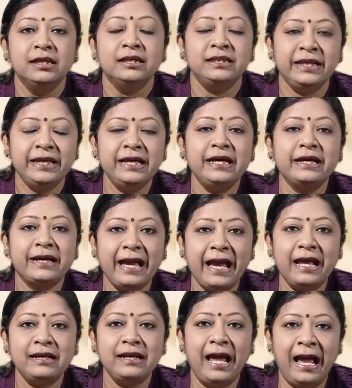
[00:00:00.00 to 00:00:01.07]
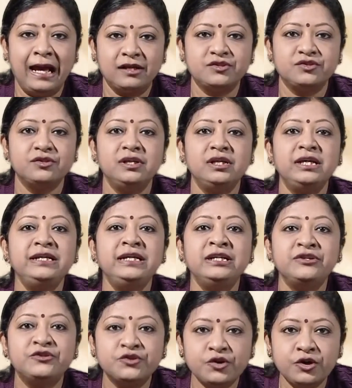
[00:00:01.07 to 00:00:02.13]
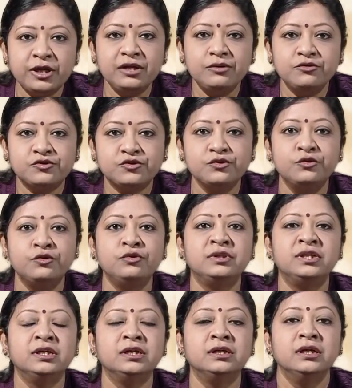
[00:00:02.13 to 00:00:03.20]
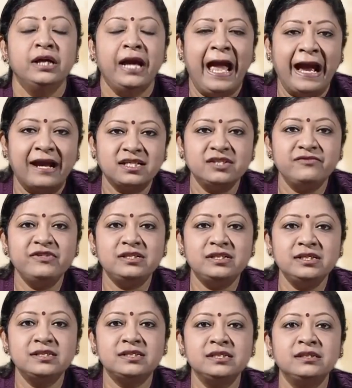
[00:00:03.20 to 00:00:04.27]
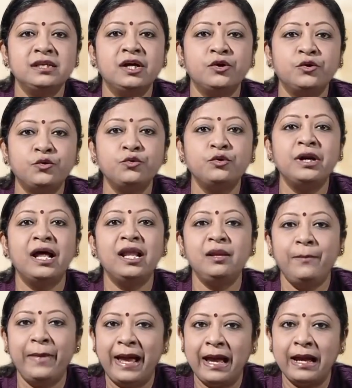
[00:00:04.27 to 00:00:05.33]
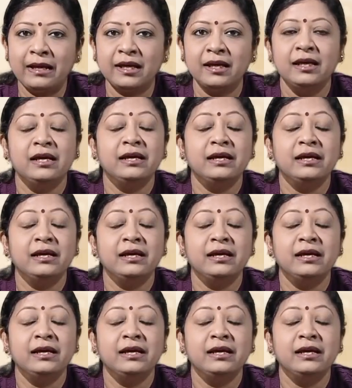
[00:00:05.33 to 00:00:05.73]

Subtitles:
They can actually introduce the activities in the rural bank,